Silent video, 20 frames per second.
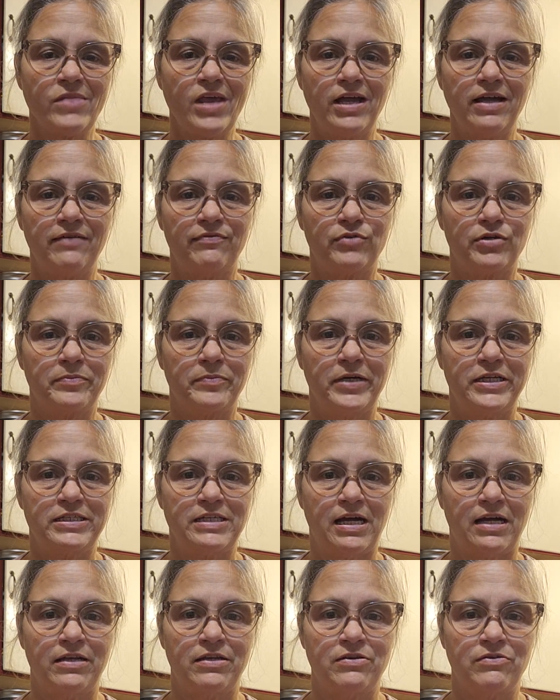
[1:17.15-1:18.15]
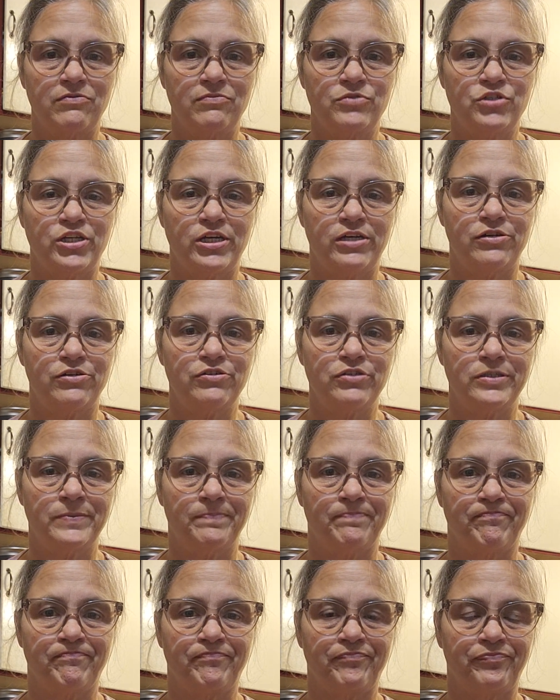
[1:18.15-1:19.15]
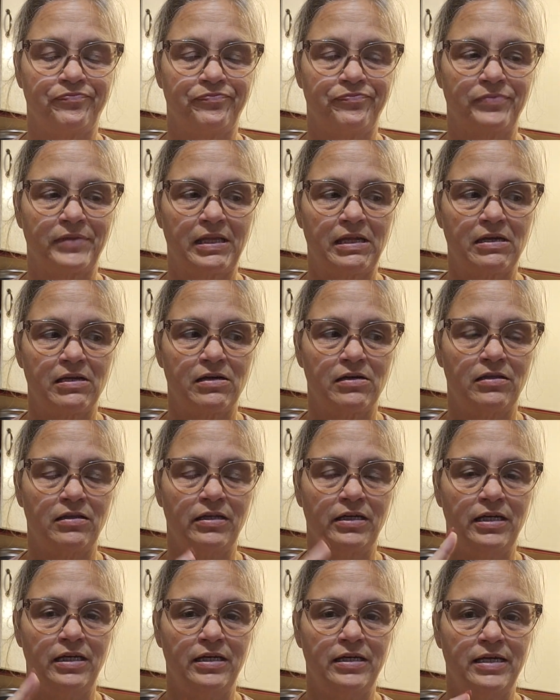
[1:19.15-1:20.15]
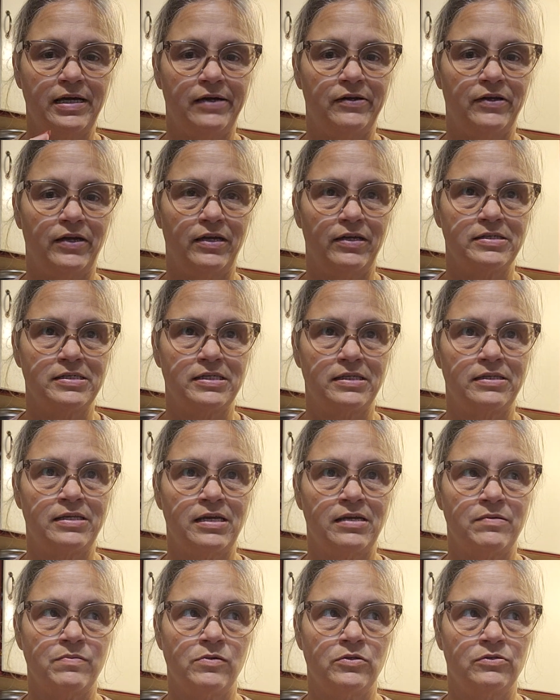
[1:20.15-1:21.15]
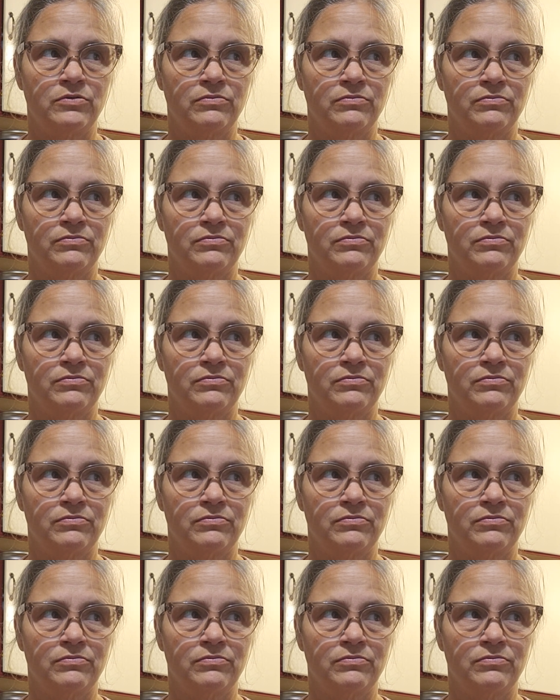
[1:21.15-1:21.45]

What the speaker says: I have one of my dining room chairs leaning down against the table,